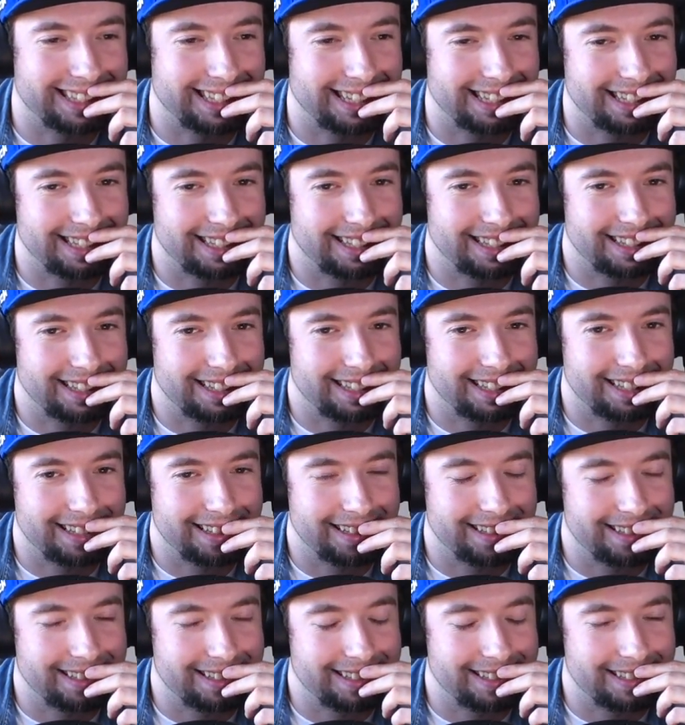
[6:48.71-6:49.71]

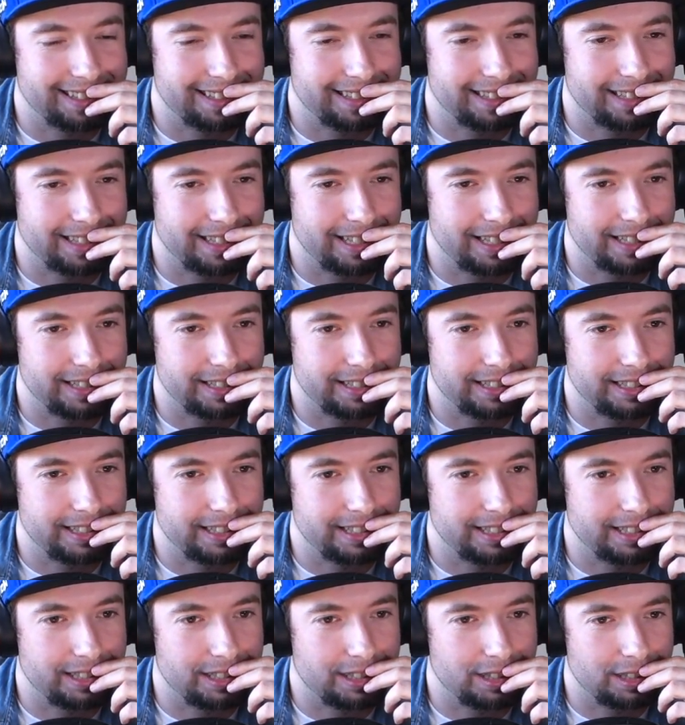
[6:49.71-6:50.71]

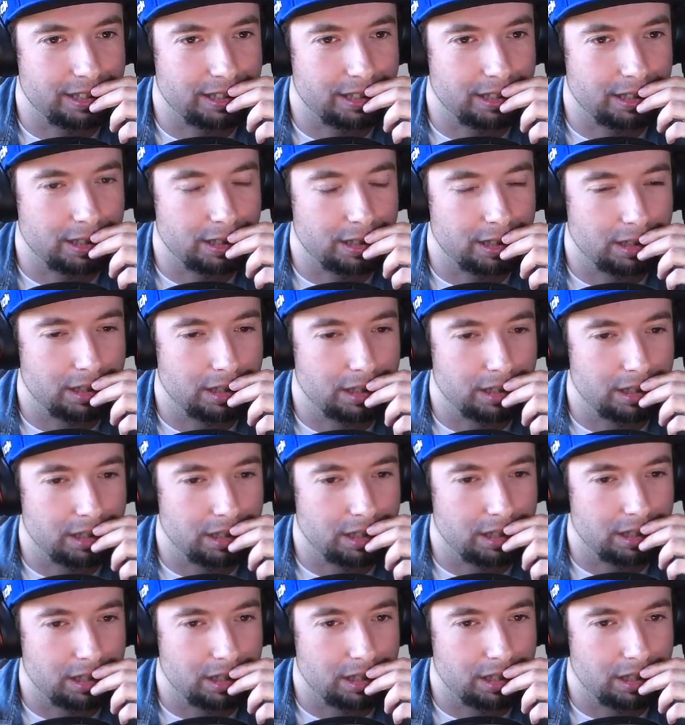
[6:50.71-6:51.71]

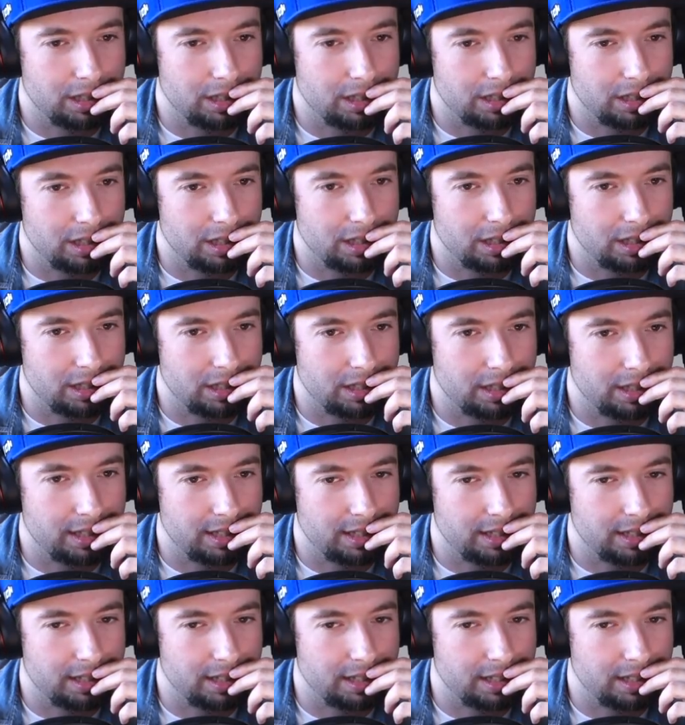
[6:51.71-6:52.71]

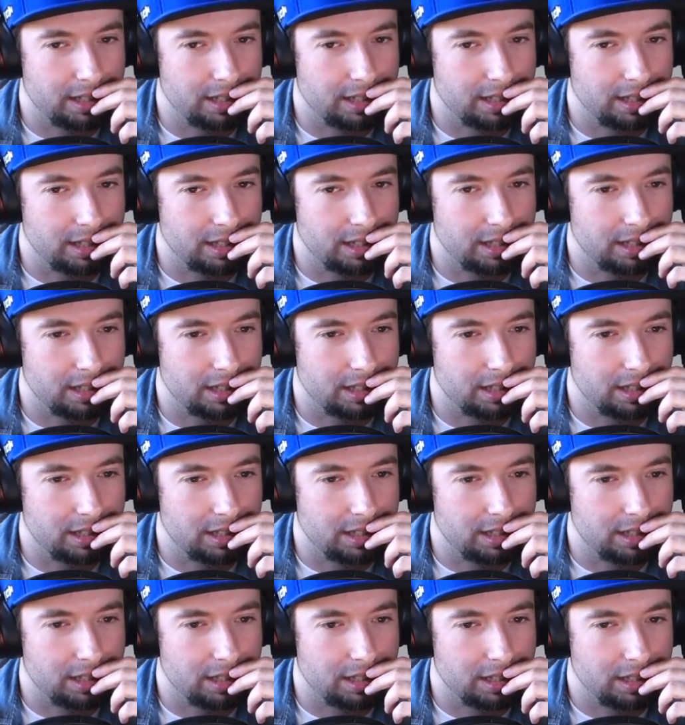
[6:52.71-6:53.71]

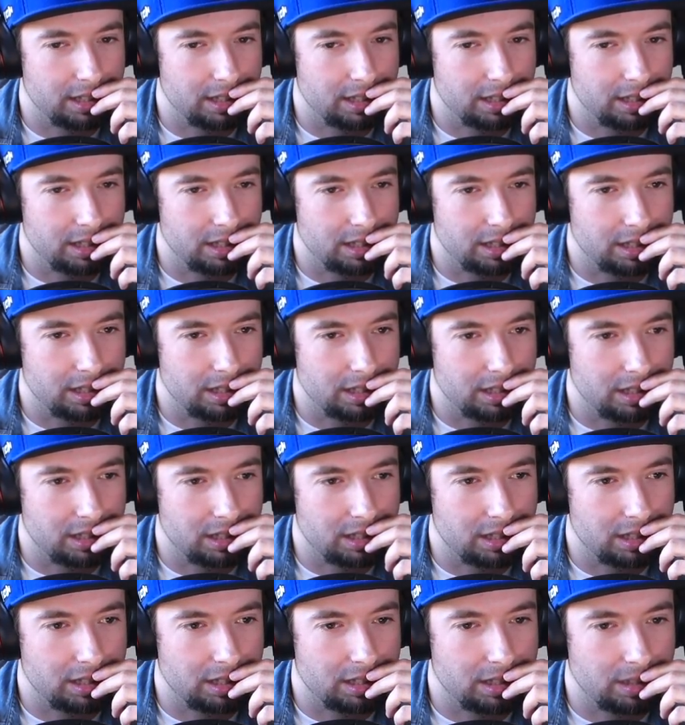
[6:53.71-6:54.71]

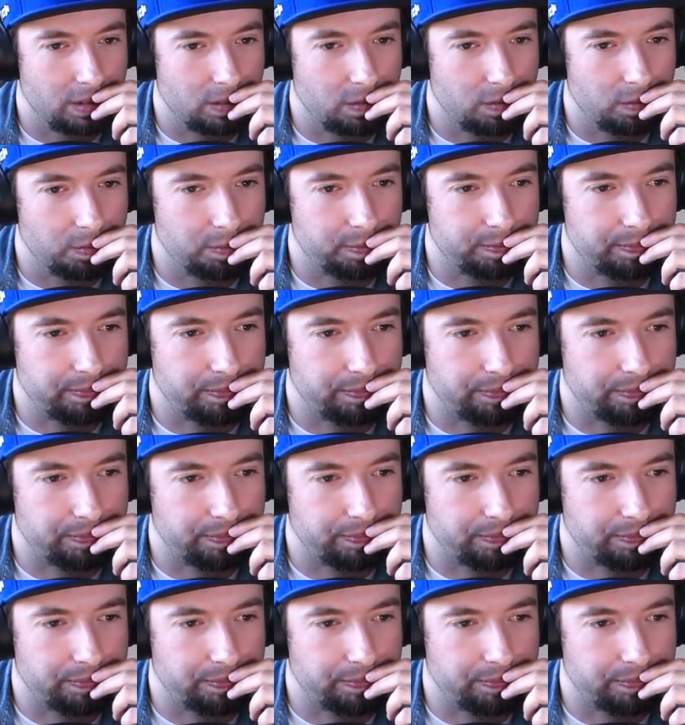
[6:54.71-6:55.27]
Nobody speaks.